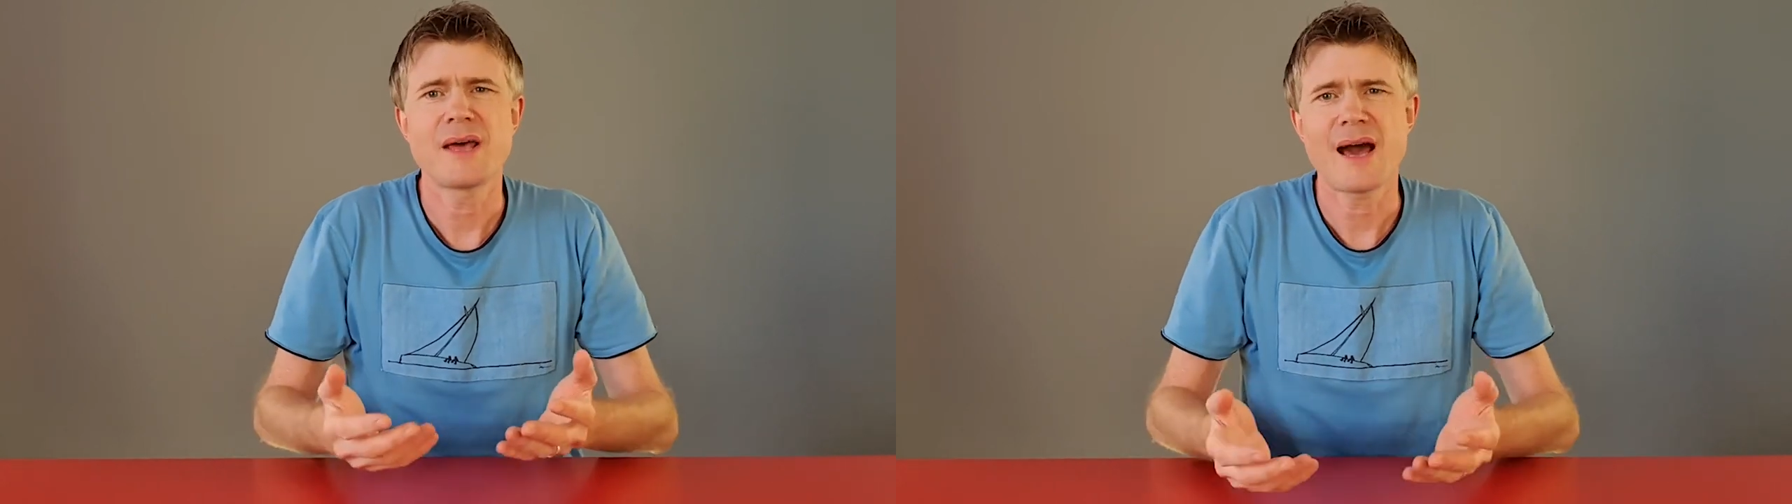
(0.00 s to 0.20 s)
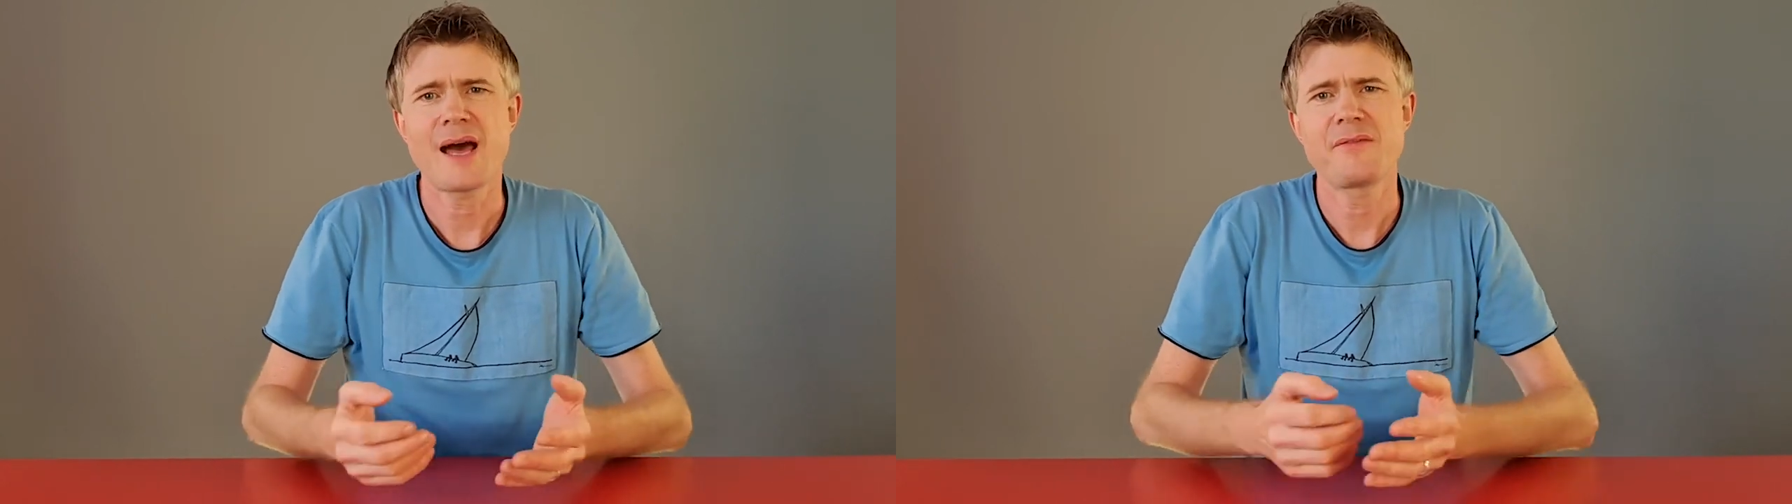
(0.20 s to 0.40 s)

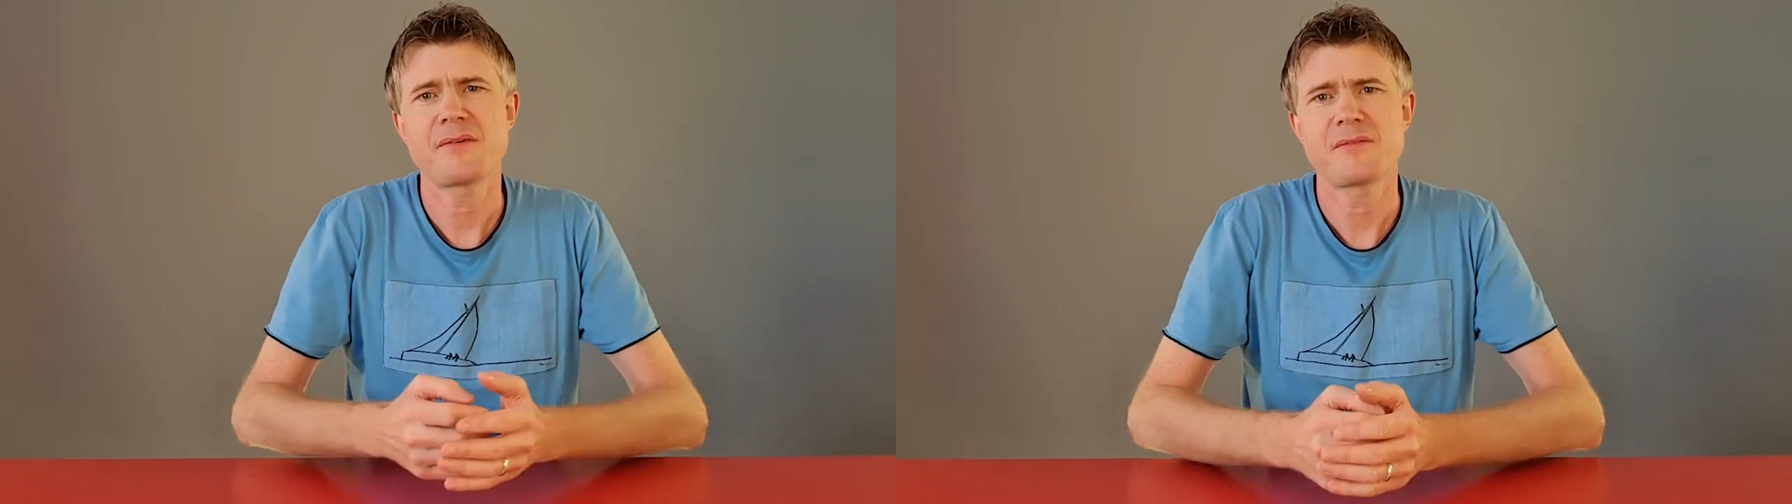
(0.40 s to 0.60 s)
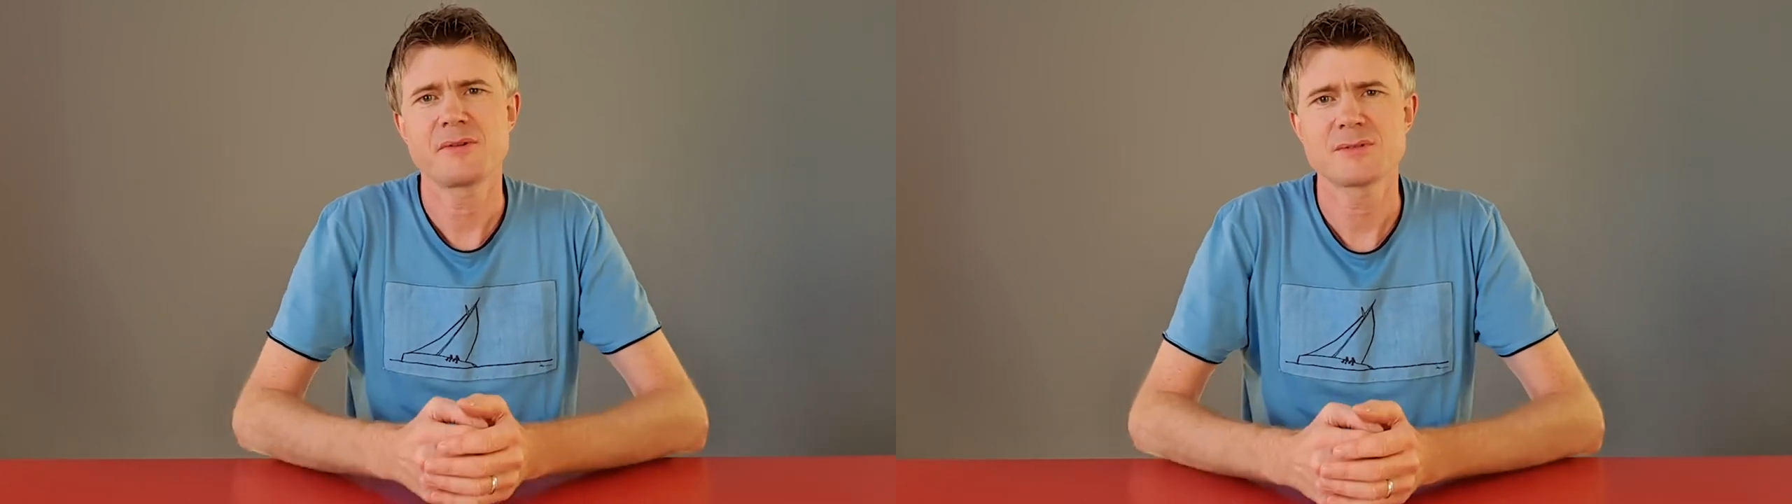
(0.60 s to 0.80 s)

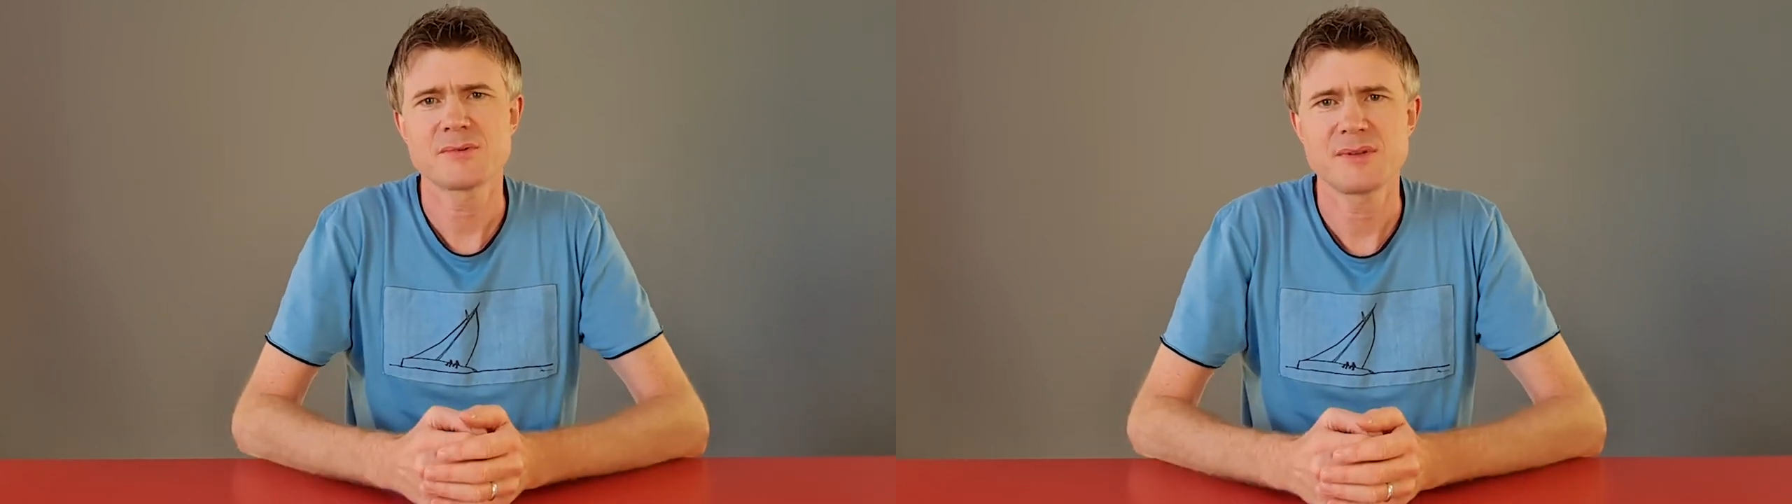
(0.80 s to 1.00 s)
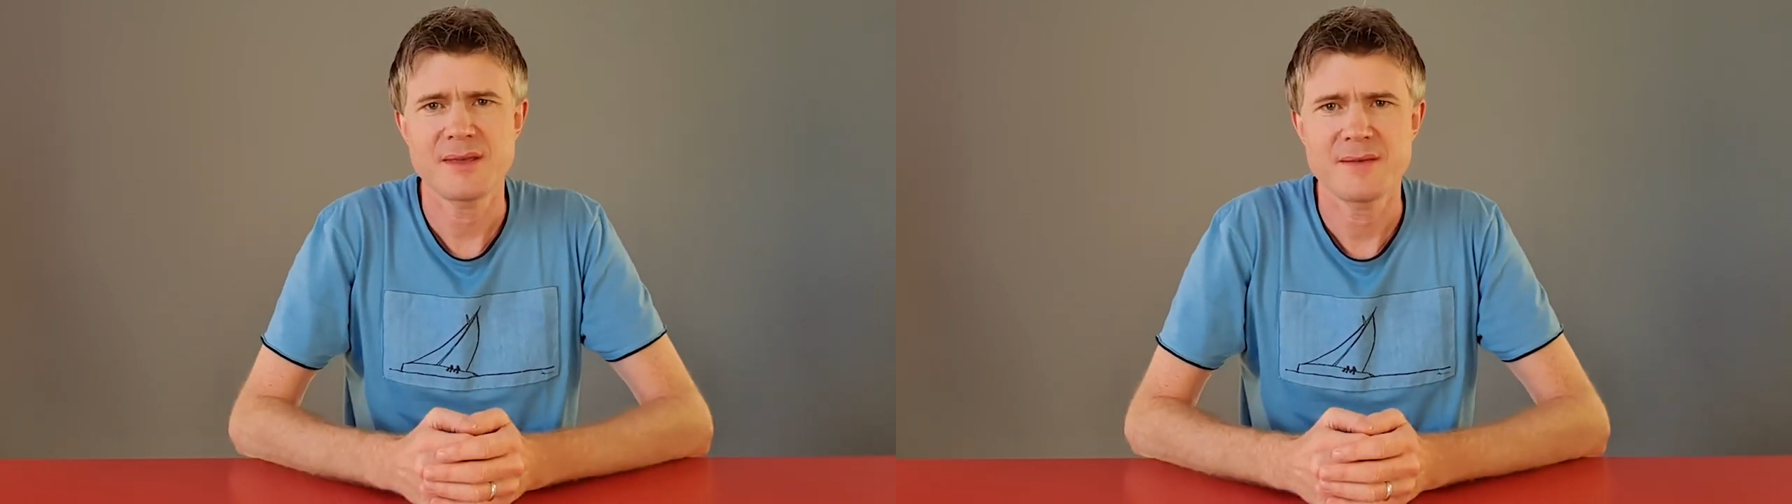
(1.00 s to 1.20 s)
100 words
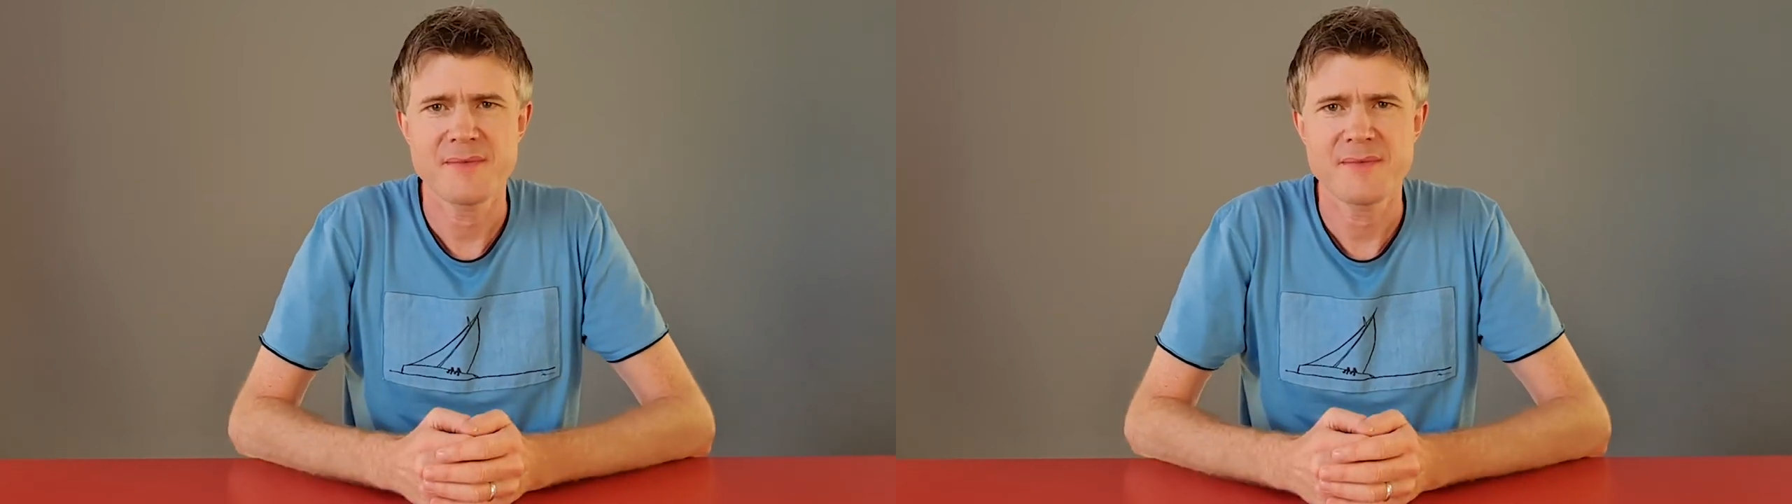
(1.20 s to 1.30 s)
today,